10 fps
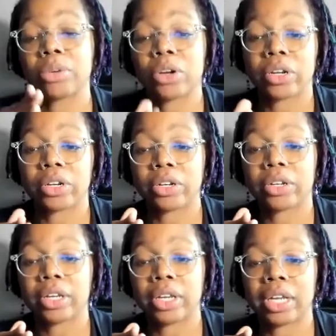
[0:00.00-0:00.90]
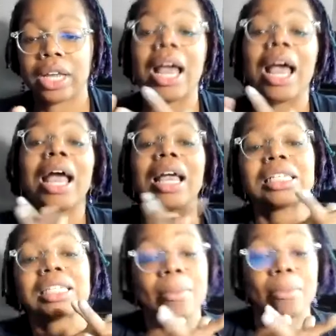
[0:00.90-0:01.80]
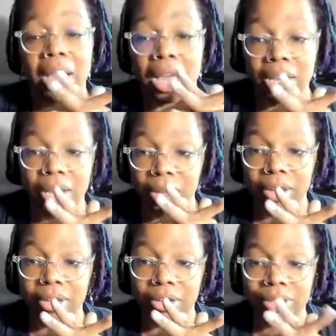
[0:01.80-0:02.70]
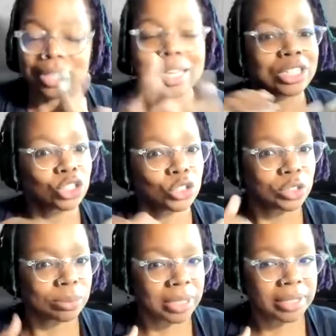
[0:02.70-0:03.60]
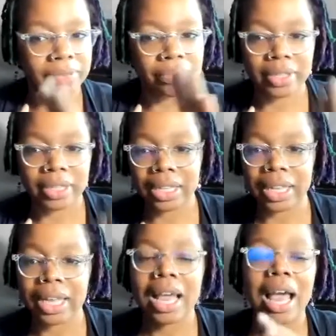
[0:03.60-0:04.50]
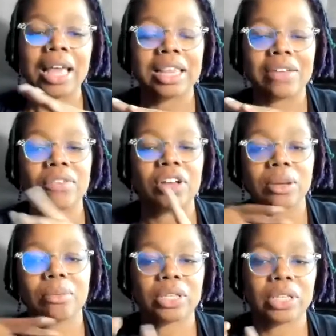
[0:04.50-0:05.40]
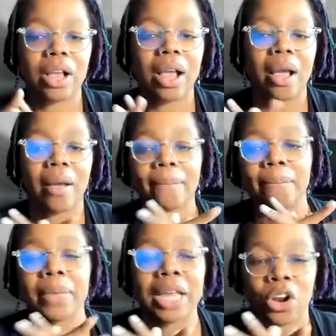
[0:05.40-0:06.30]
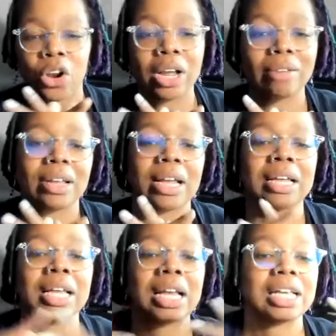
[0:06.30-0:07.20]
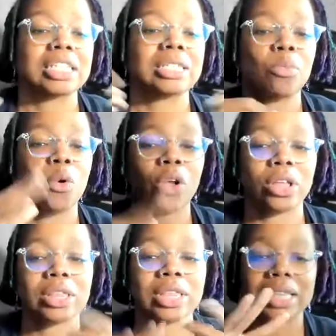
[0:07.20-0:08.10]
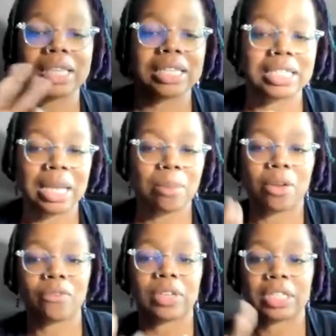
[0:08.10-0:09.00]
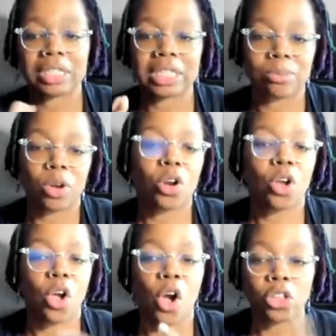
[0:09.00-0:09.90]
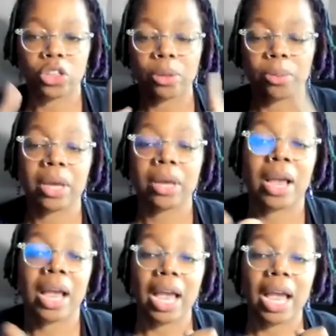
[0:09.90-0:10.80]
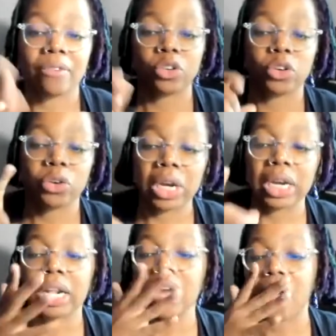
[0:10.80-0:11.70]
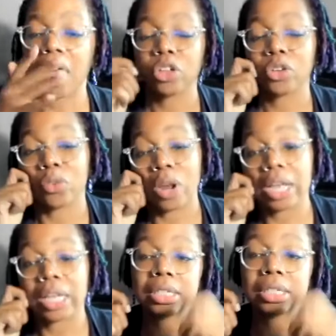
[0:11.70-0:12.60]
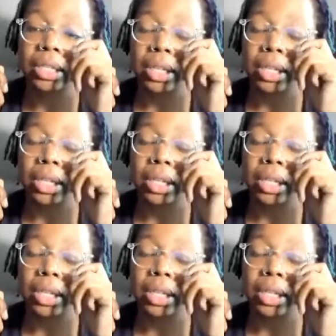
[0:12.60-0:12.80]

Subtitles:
America the fundamental perspective that America is greater than the sum of its parts, its people, all of its people, every creed, every color, every race, and from every zip code.